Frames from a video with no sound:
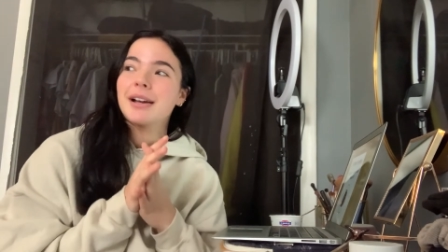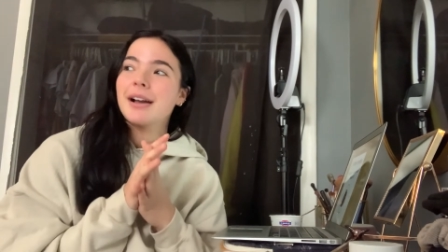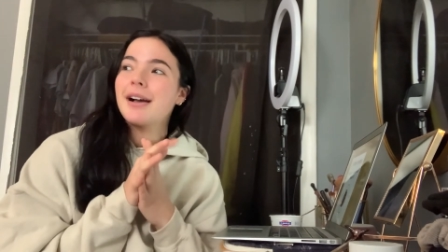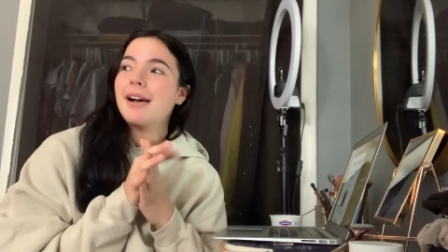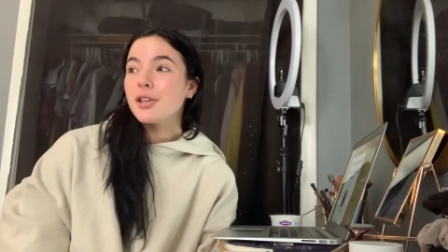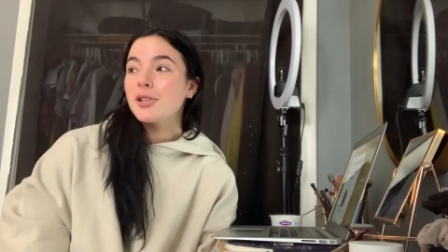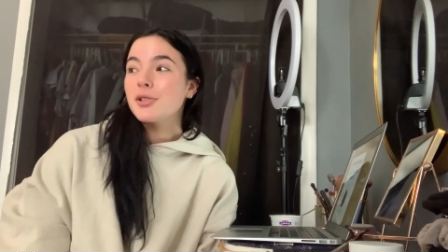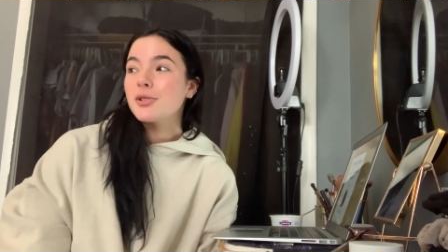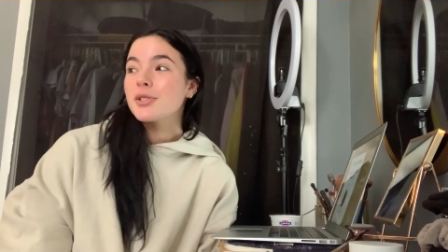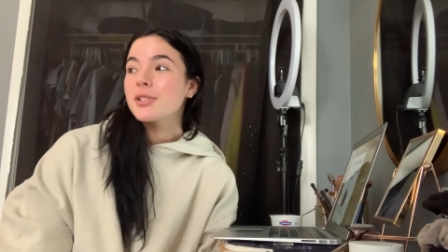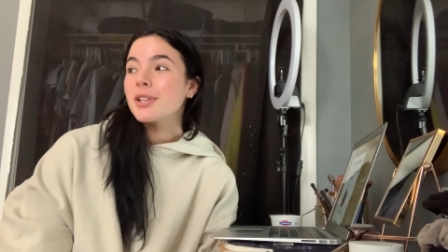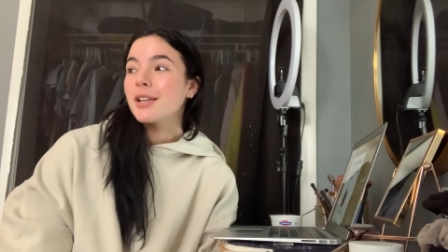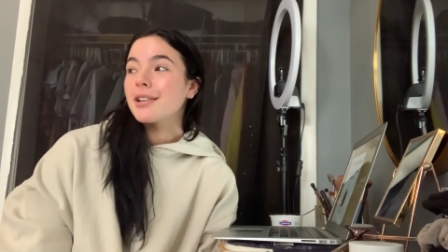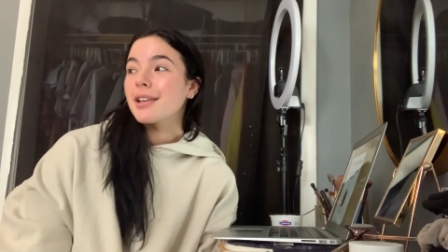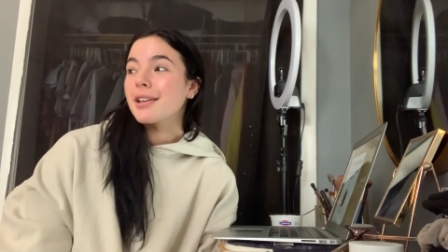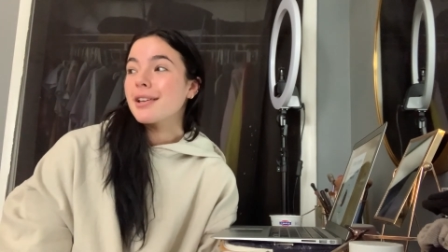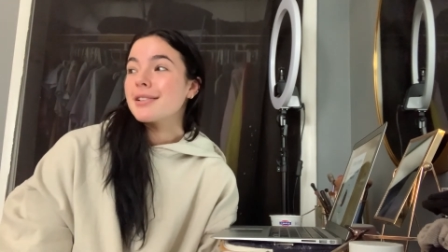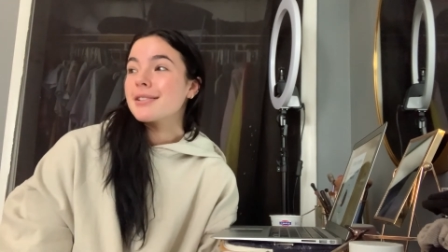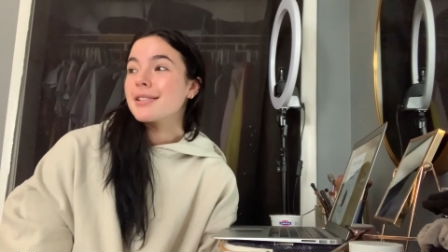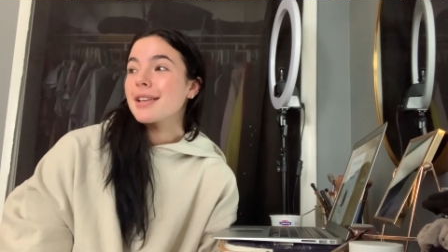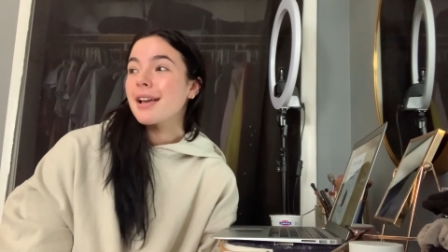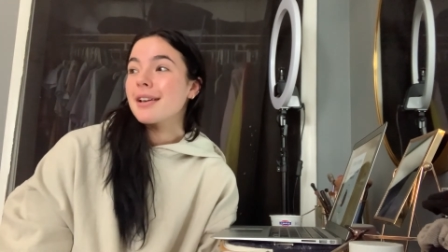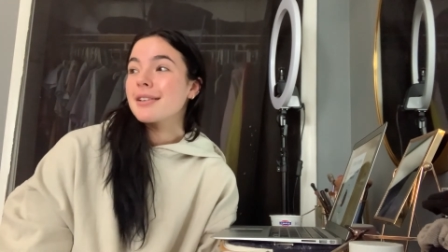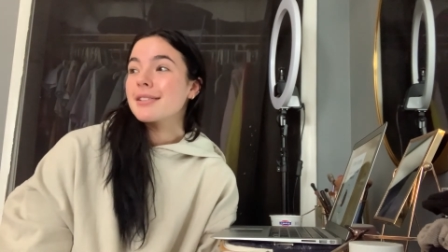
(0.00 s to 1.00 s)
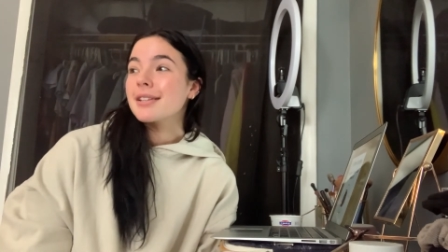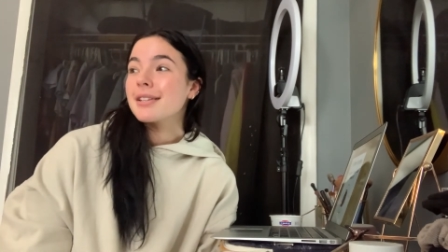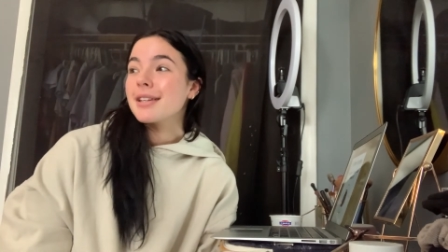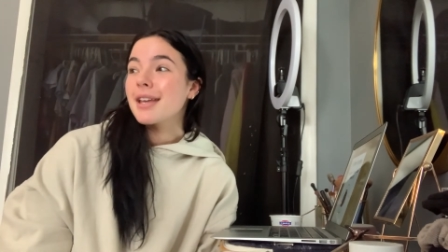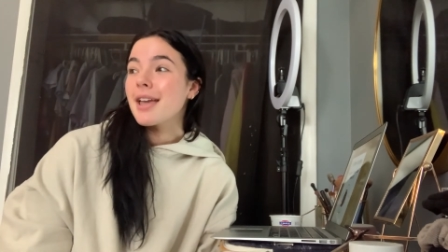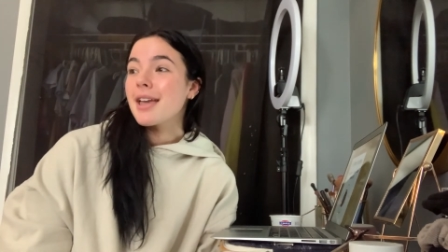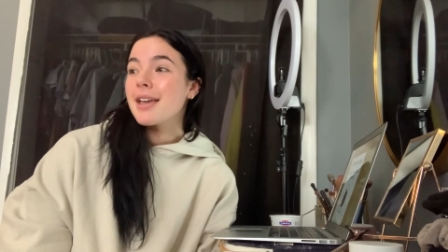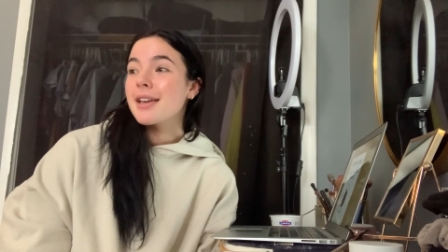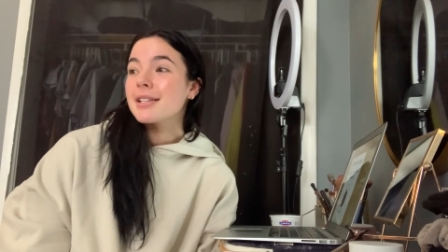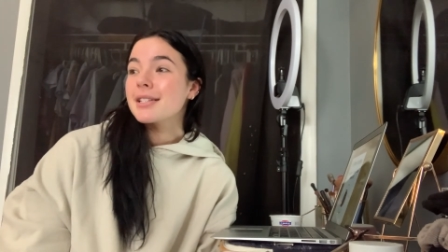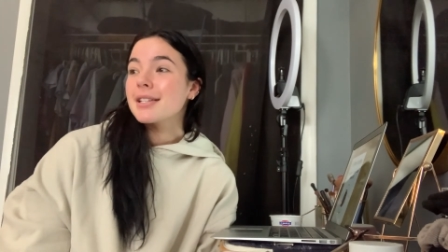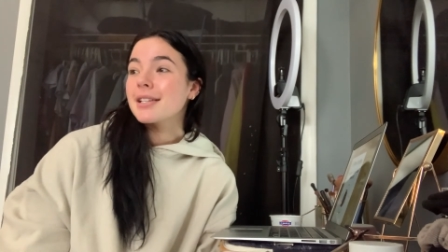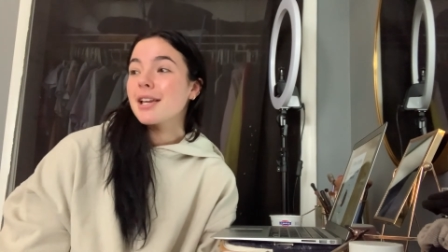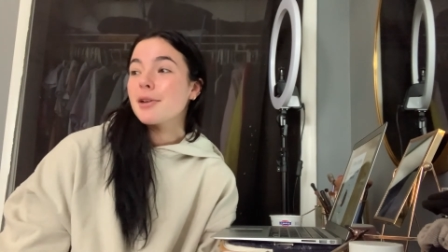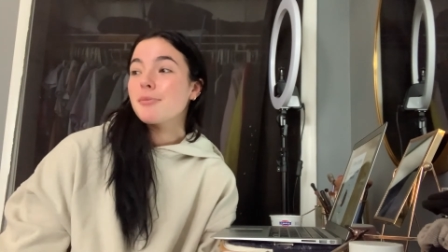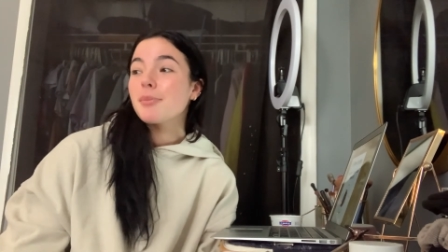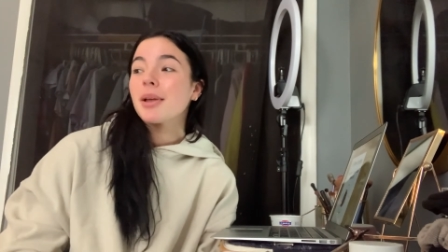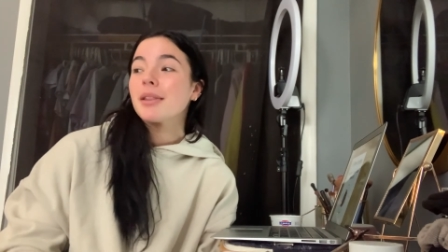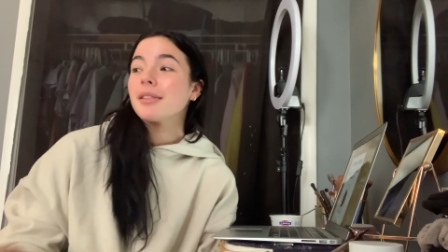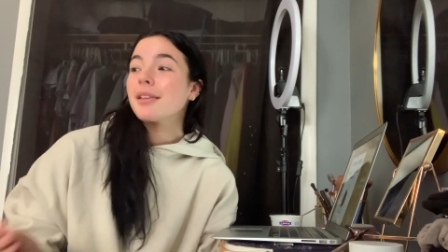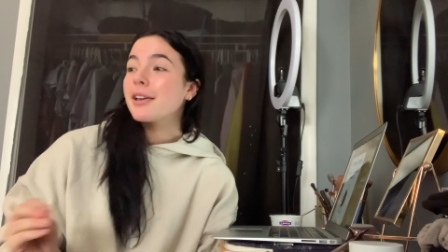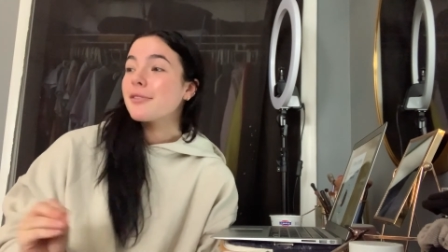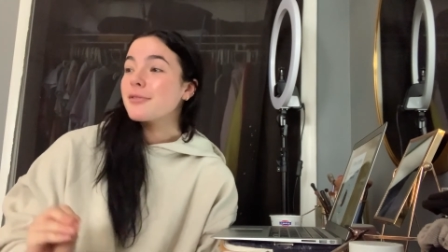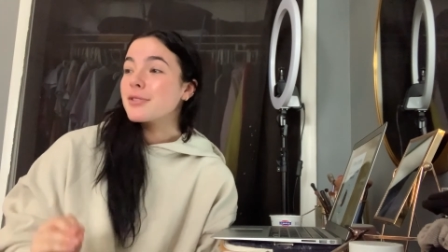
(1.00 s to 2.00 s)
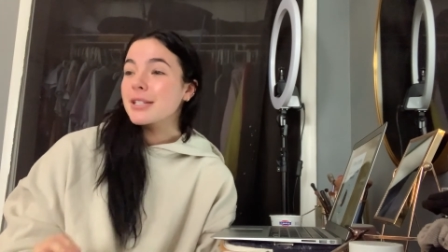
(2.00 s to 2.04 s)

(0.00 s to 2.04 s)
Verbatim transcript: I use Sundays as a day to get my life